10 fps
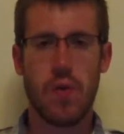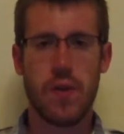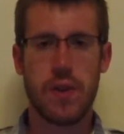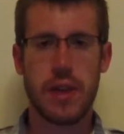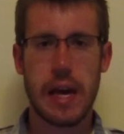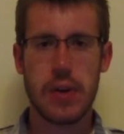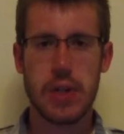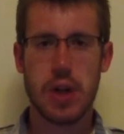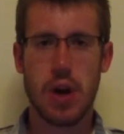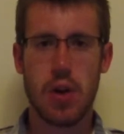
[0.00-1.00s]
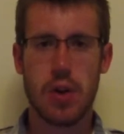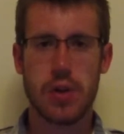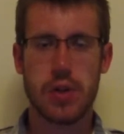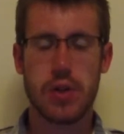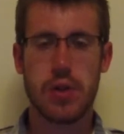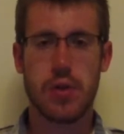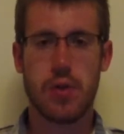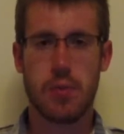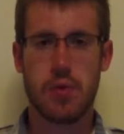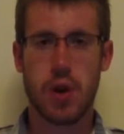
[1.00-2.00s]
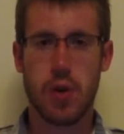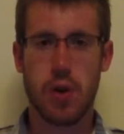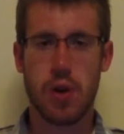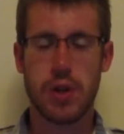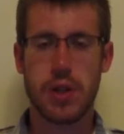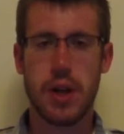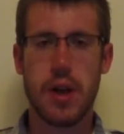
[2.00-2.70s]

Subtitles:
of $50,000 through pre-orders,